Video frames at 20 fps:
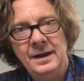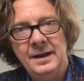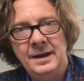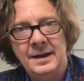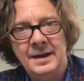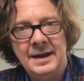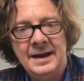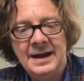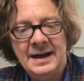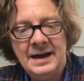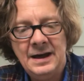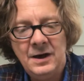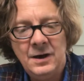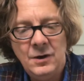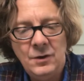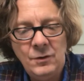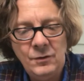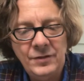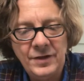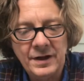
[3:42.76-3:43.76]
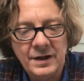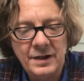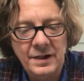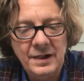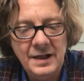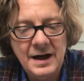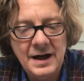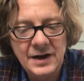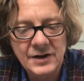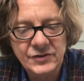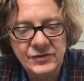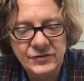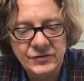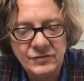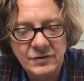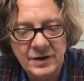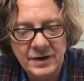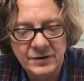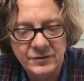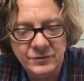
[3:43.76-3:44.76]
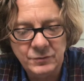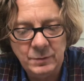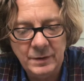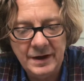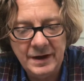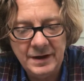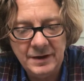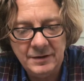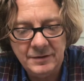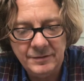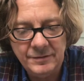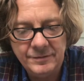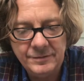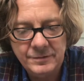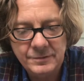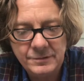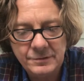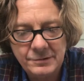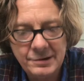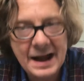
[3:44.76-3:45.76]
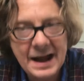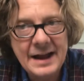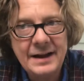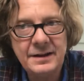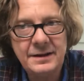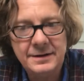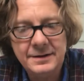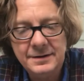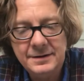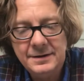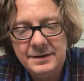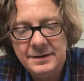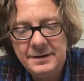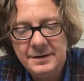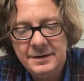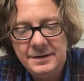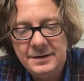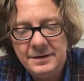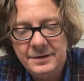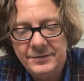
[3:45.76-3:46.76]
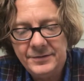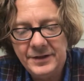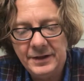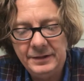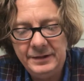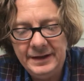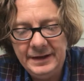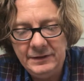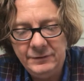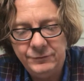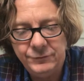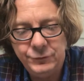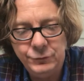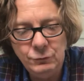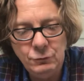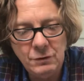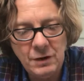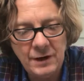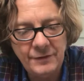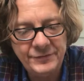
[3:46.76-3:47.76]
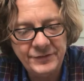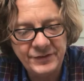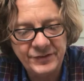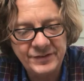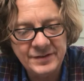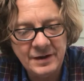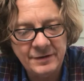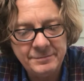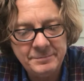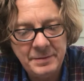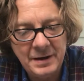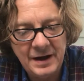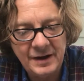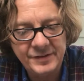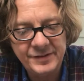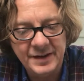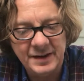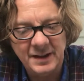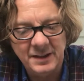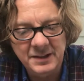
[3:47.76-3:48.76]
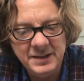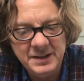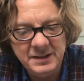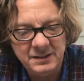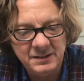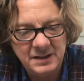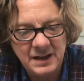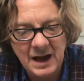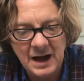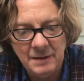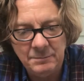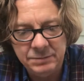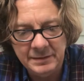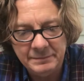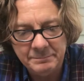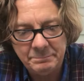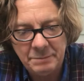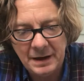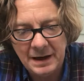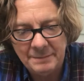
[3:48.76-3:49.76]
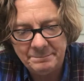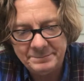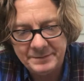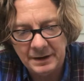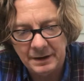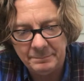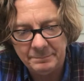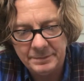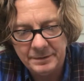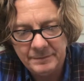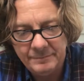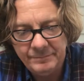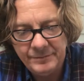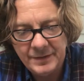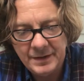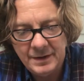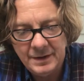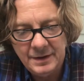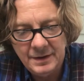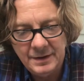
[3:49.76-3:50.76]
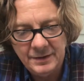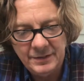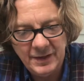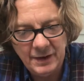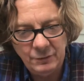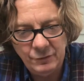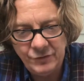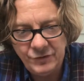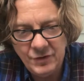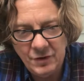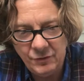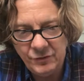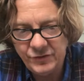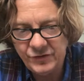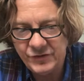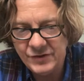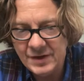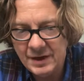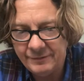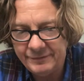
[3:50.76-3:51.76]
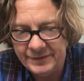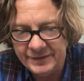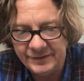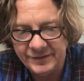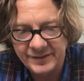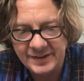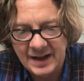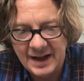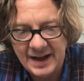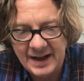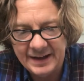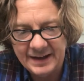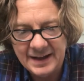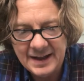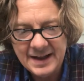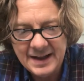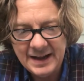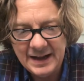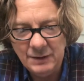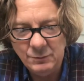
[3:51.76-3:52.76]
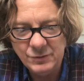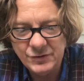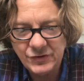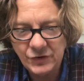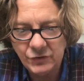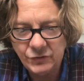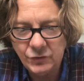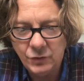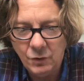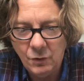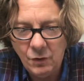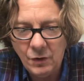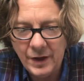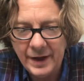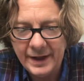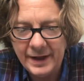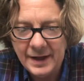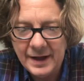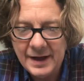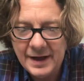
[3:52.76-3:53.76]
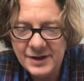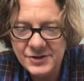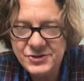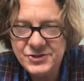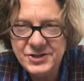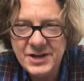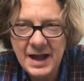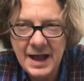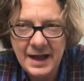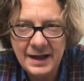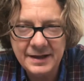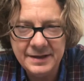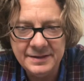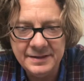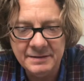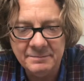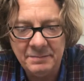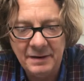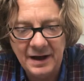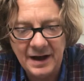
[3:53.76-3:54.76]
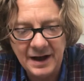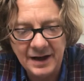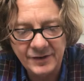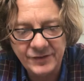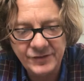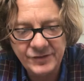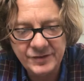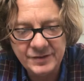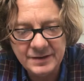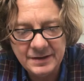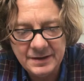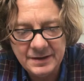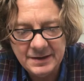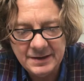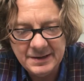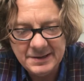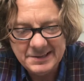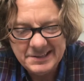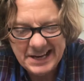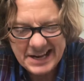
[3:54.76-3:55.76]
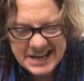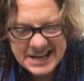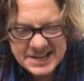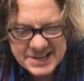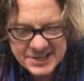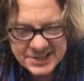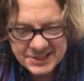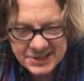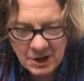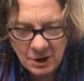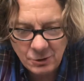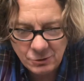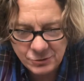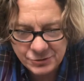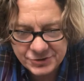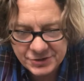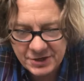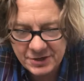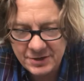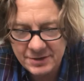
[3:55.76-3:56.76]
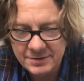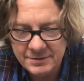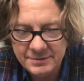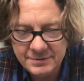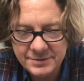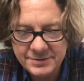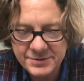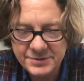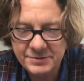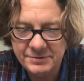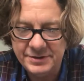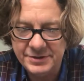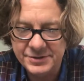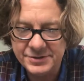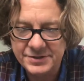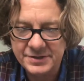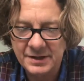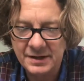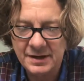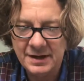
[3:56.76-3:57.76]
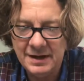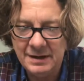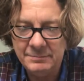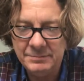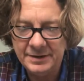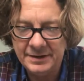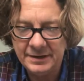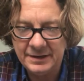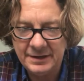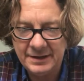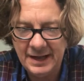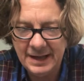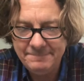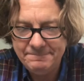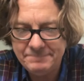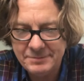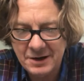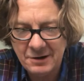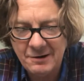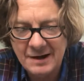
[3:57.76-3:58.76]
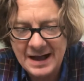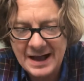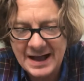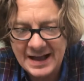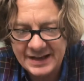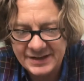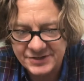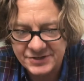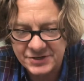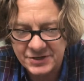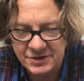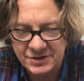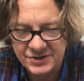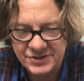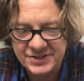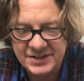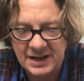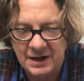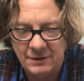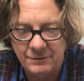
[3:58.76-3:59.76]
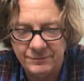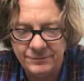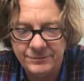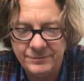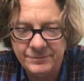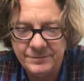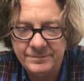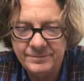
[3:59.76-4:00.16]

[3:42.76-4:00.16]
Now the clock struck 12. Crack! The lid flew off the snuff box, and a little goblin popped up. There was no snuff inside. It was a toy, a jack-in-the-box. "Tin soldier!" screeched the goblin. "Keep your eyes to yourself!"